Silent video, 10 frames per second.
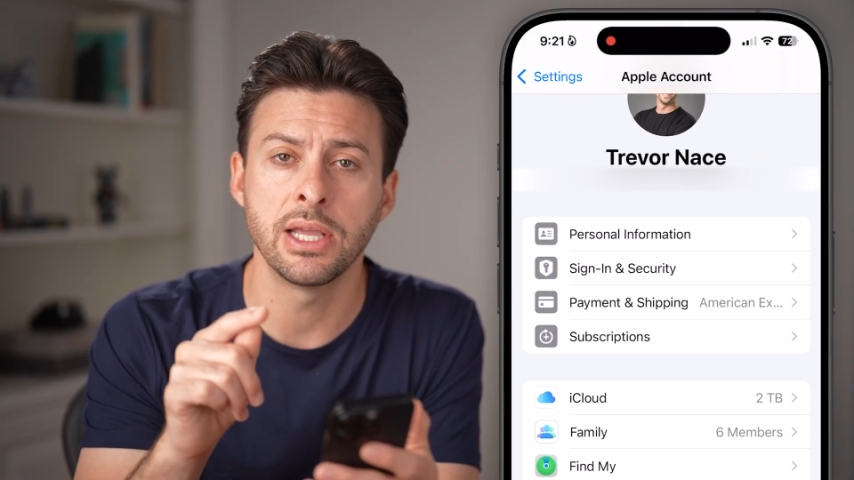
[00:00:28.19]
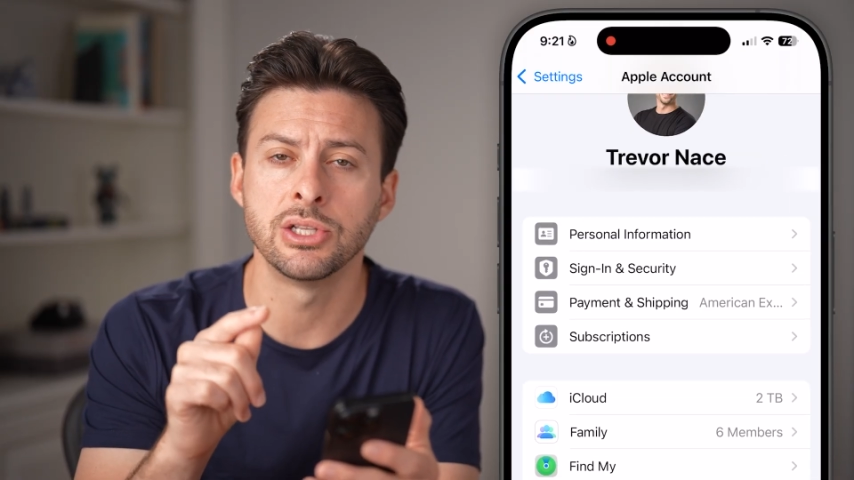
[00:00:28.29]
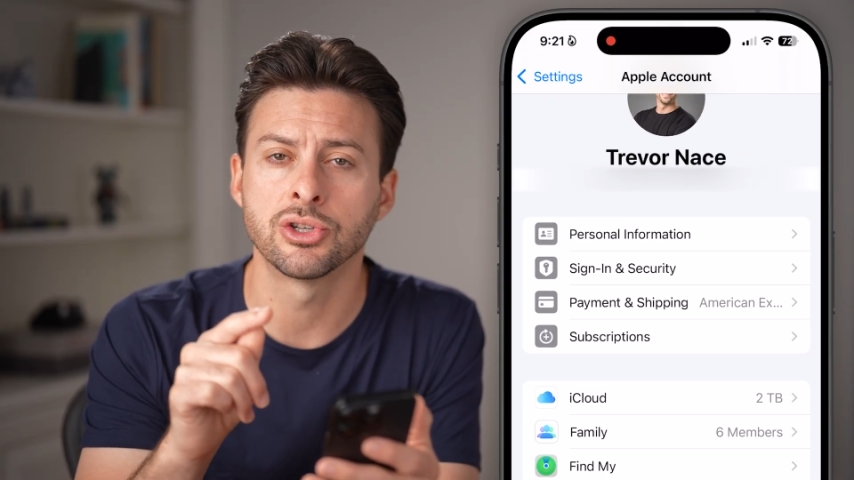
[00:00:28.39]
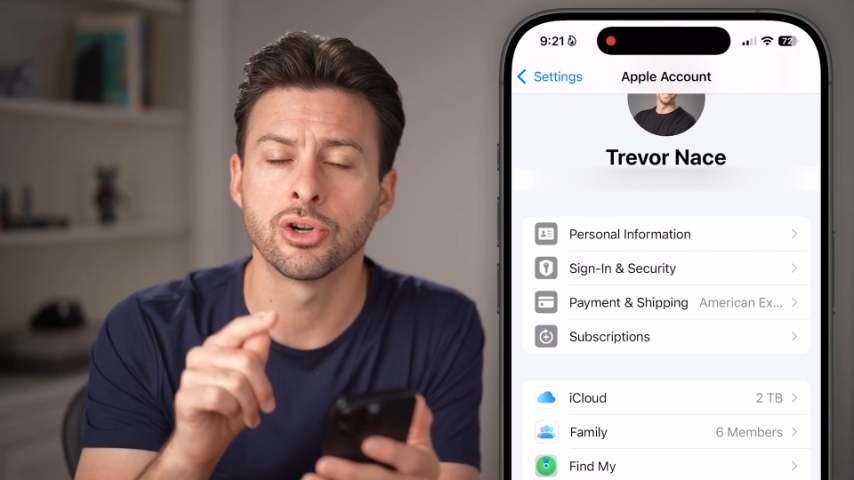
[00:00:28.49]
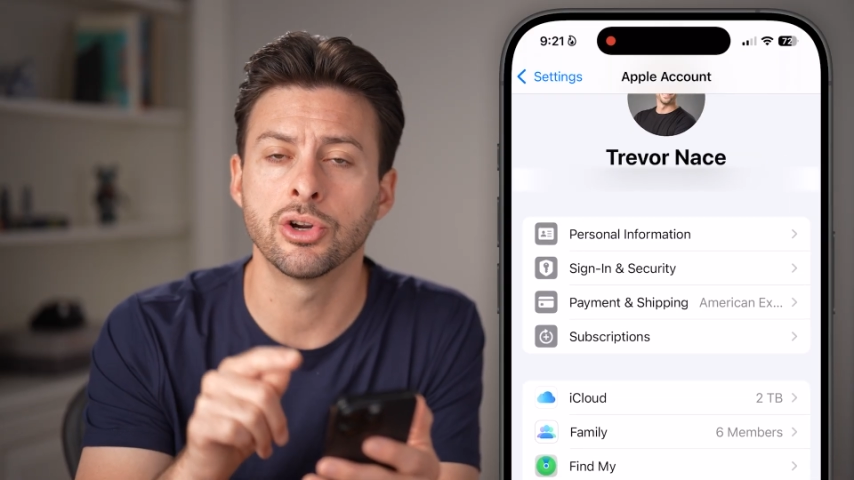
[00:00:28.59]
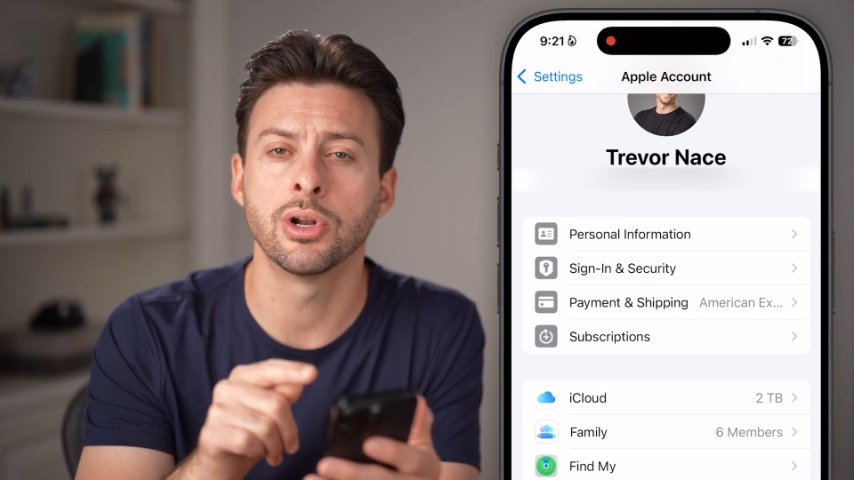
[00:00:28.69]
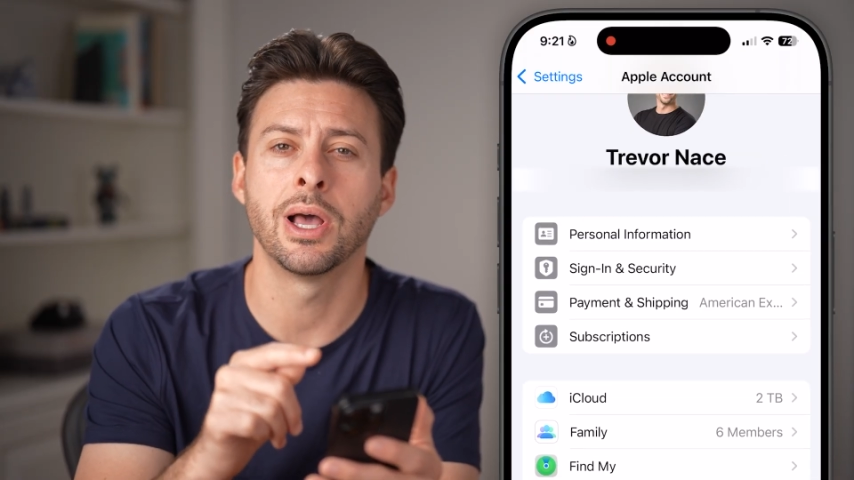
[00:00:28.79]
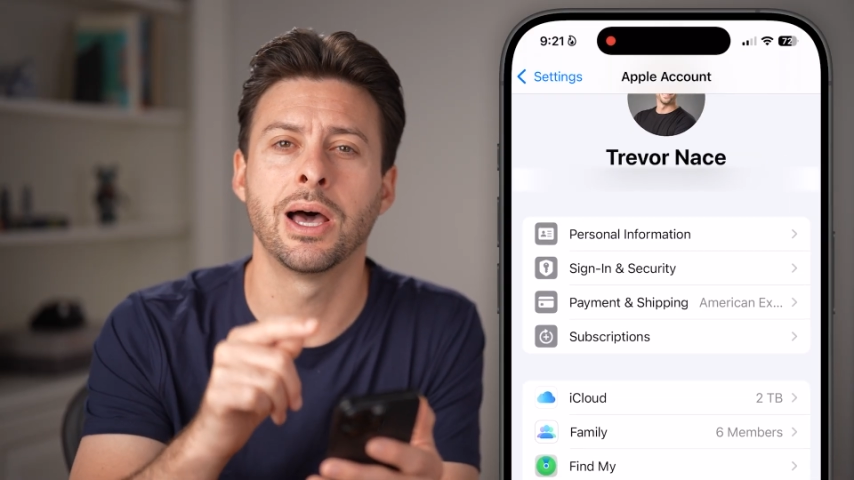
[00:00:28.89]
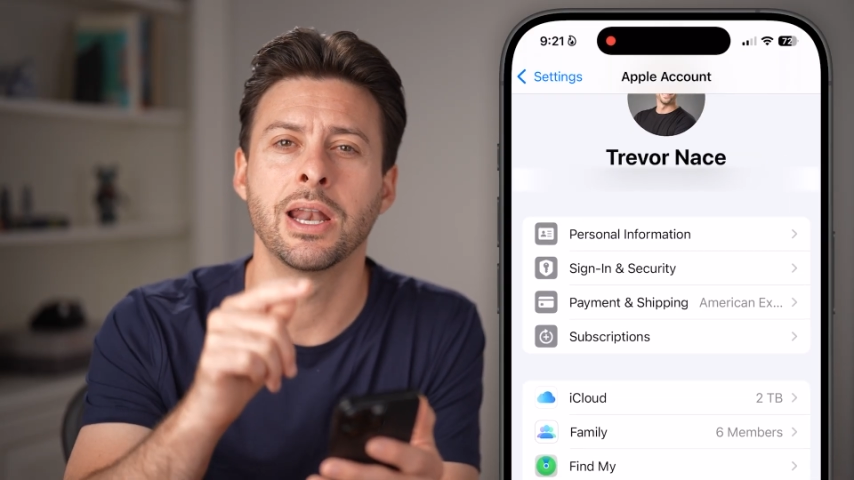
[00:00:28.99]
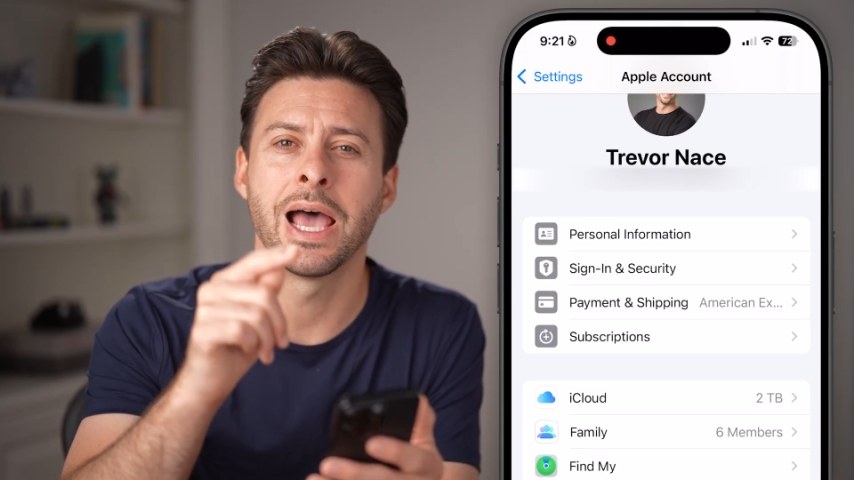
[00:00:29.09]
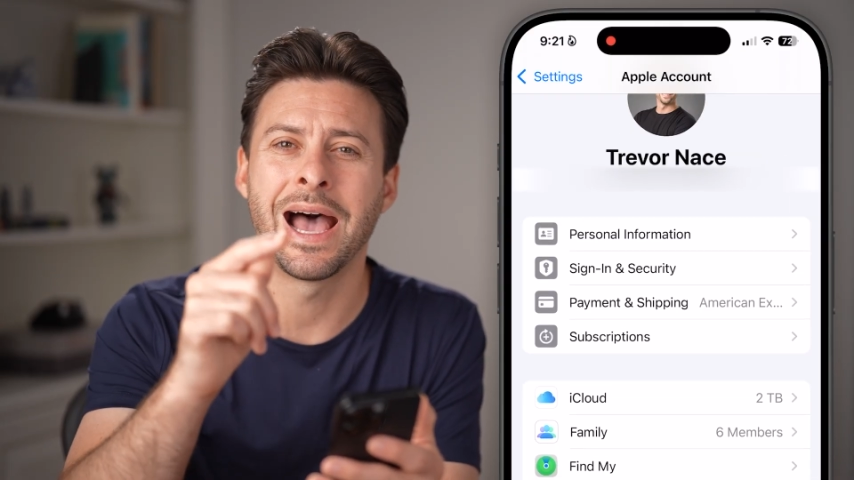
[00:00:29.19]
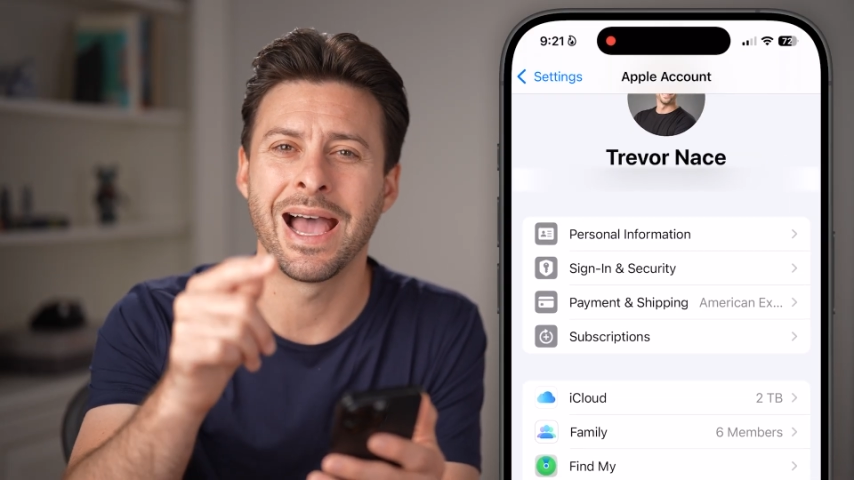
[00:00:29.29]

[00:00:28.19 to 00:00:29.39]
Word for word: and turn on